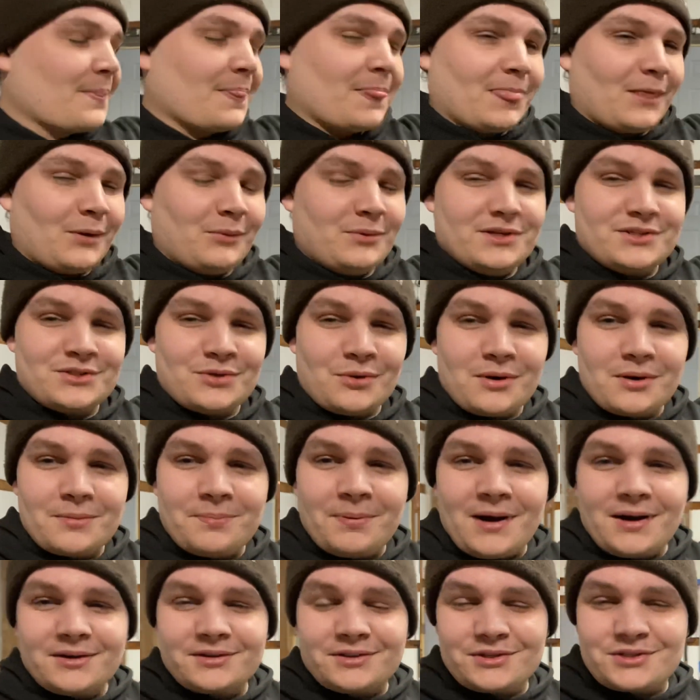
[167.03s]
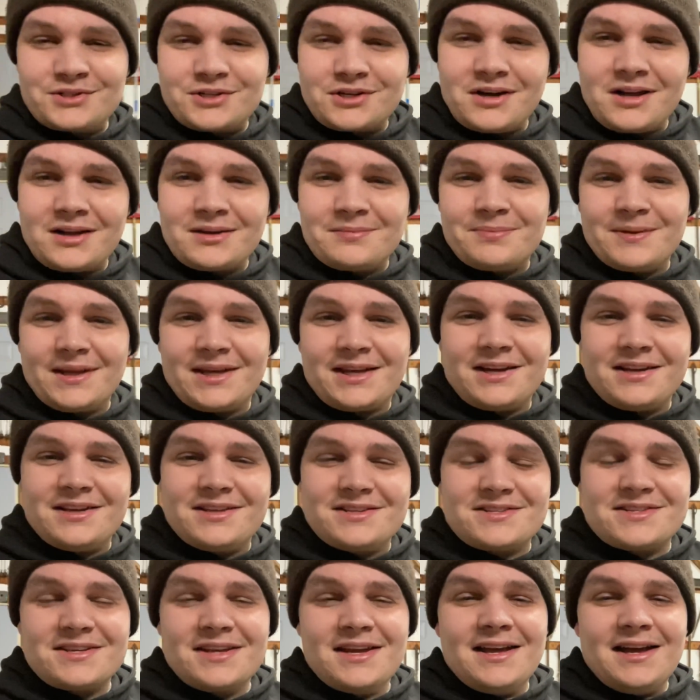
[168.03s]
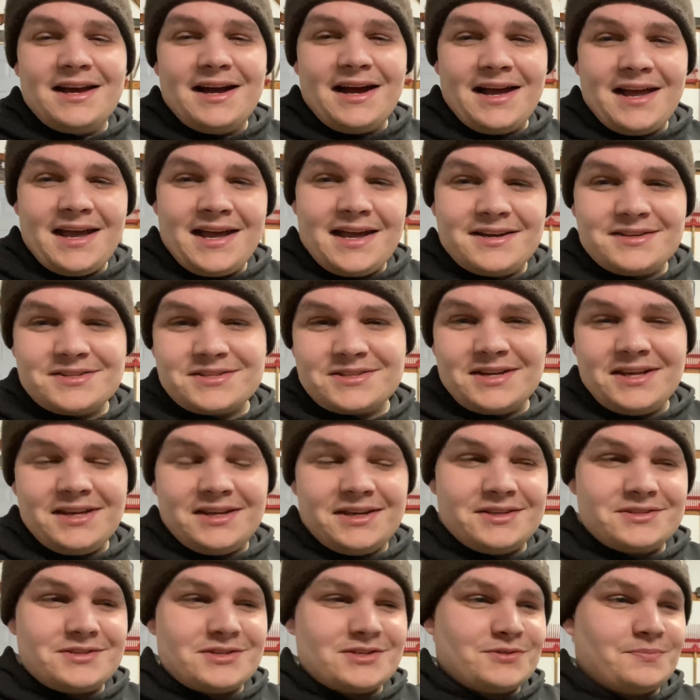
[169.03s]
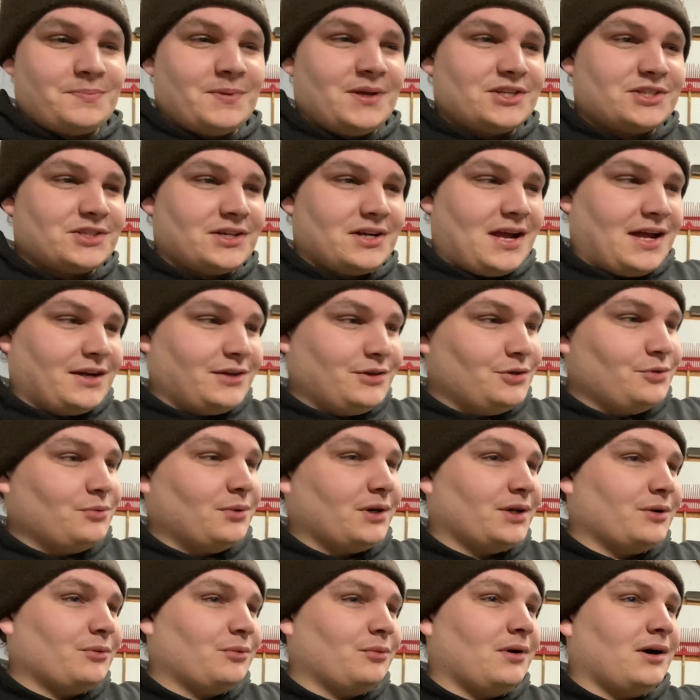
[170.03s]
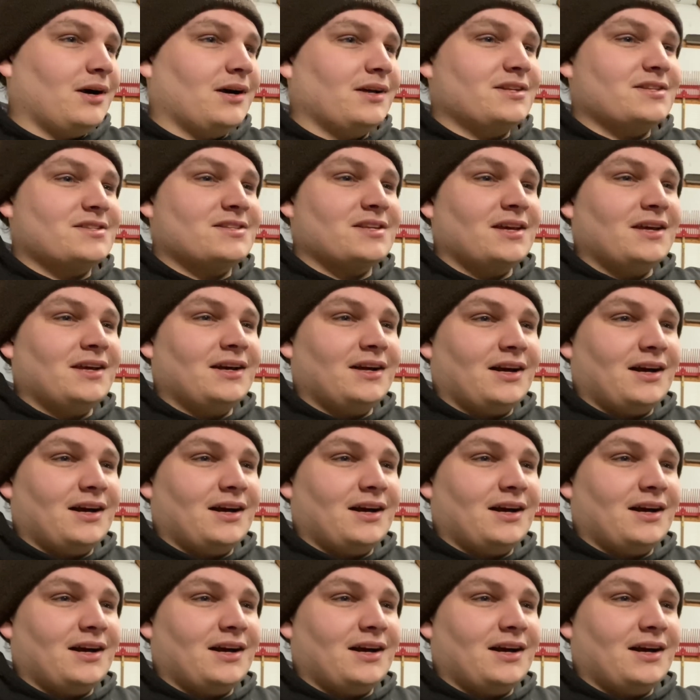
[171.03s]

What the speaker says: we tore apart the truck because I had a sneaky suspicion. I knew what it was.